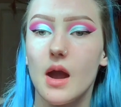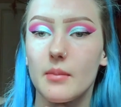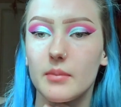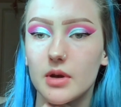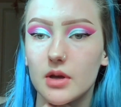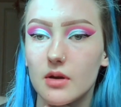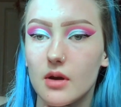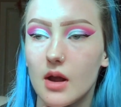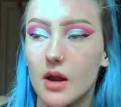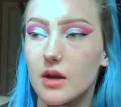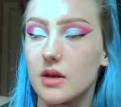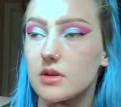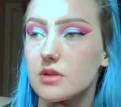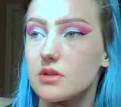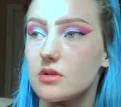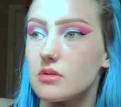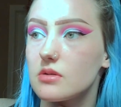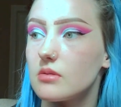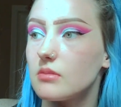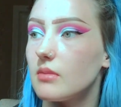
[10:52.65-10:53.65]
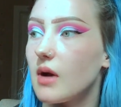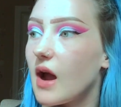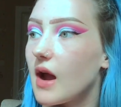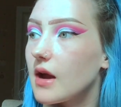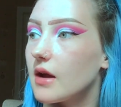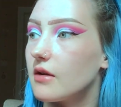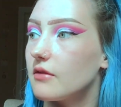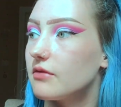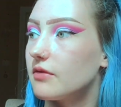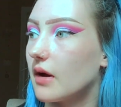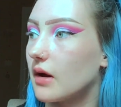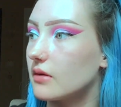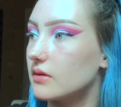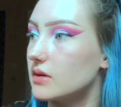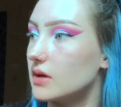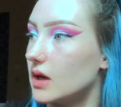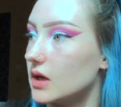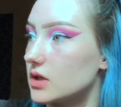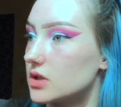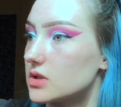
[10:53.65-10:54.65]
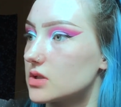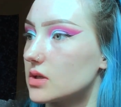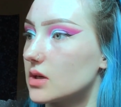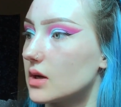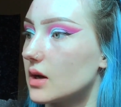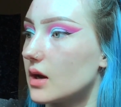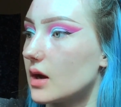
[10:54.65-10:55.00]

I'm gonna go ahead and do my foundation